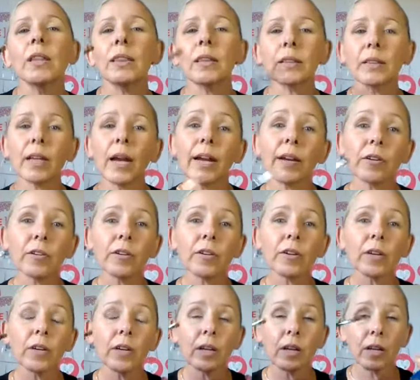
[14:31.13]
the
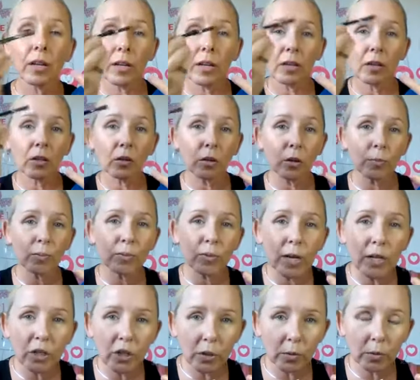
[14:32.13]
lighter your
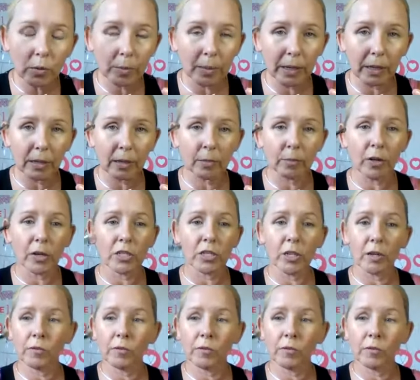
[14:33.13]
pressure will be on the brush.